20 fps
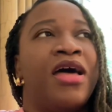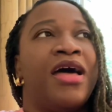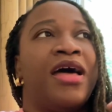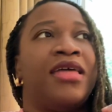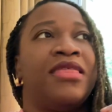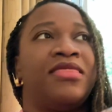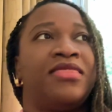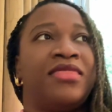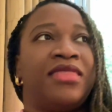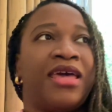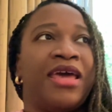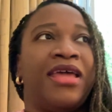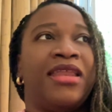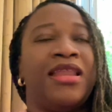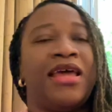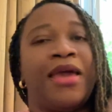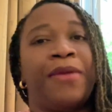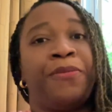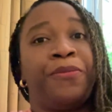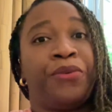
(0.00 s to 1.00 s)
and then
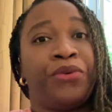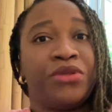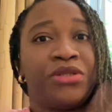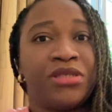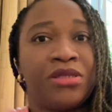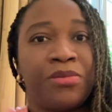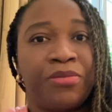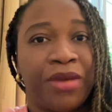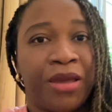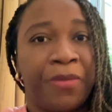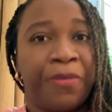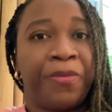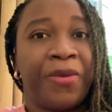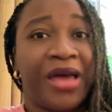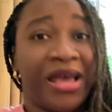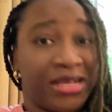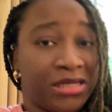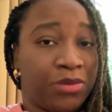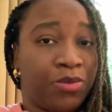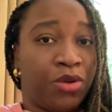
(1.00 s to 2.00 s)
I put my
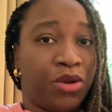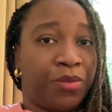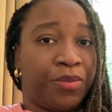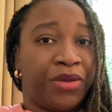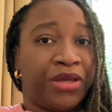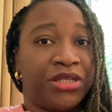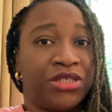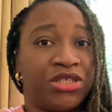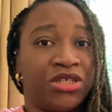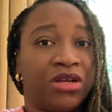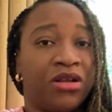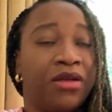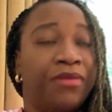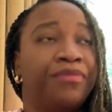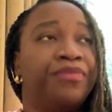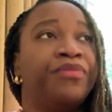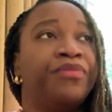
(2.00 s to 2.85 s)
passport picture